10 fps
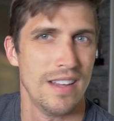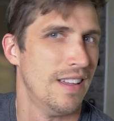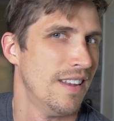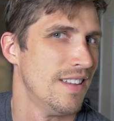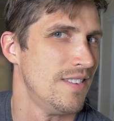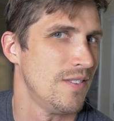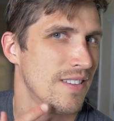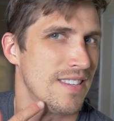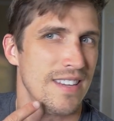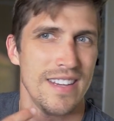and as you
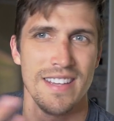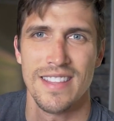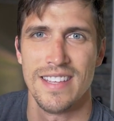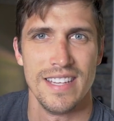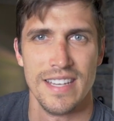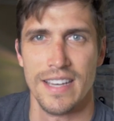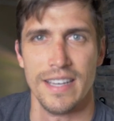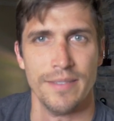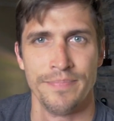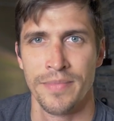can see, the
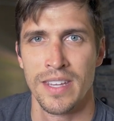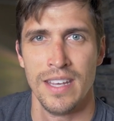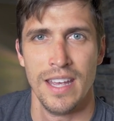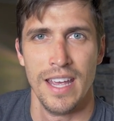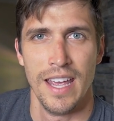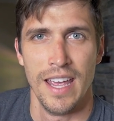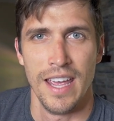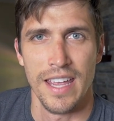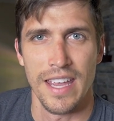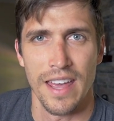uh,
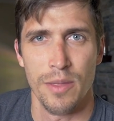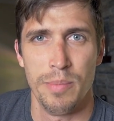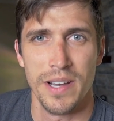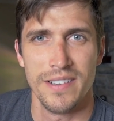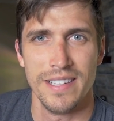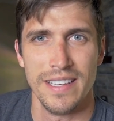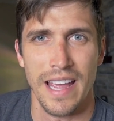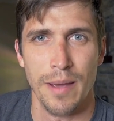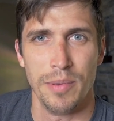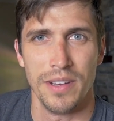yeah, the beard didn't
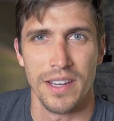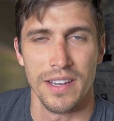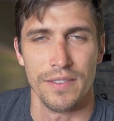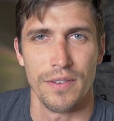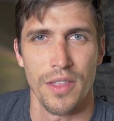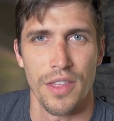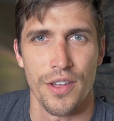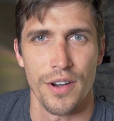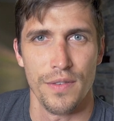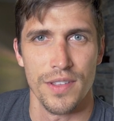happen again for the
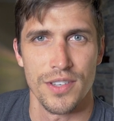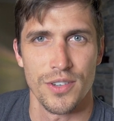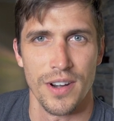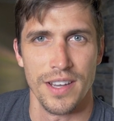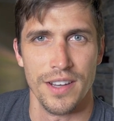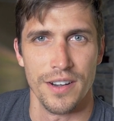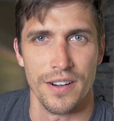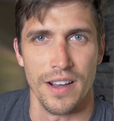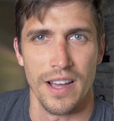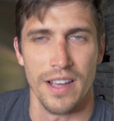35th straight
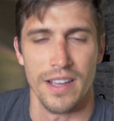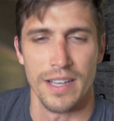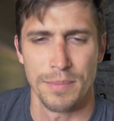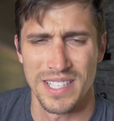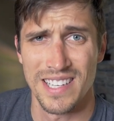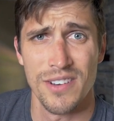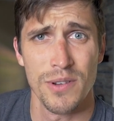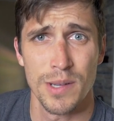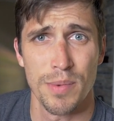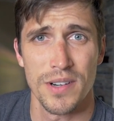year. Uh, I'm
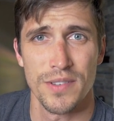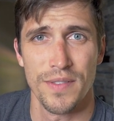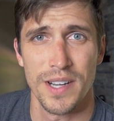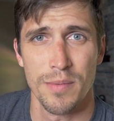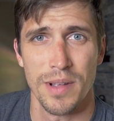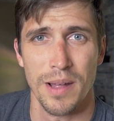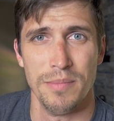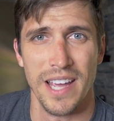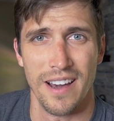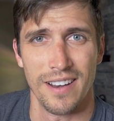continuing to persevere, but I'm
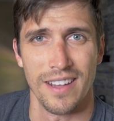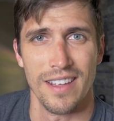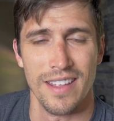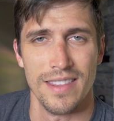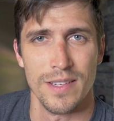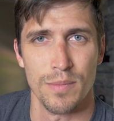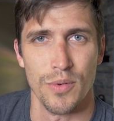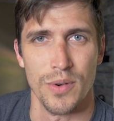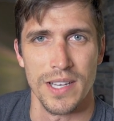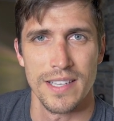doubting it at this
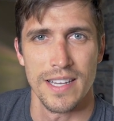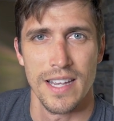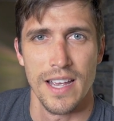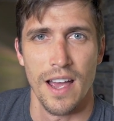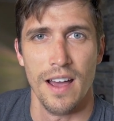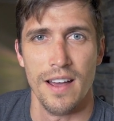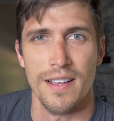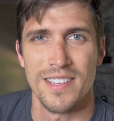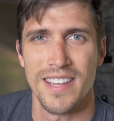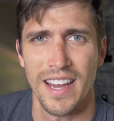point.
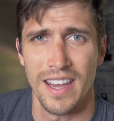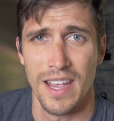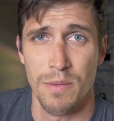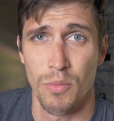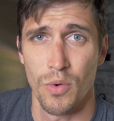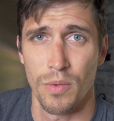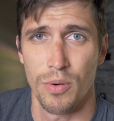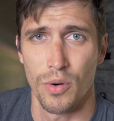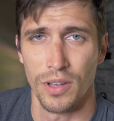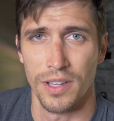Uh, second, and more
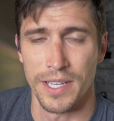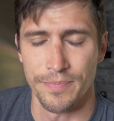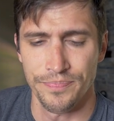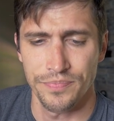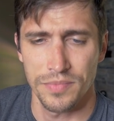importantly,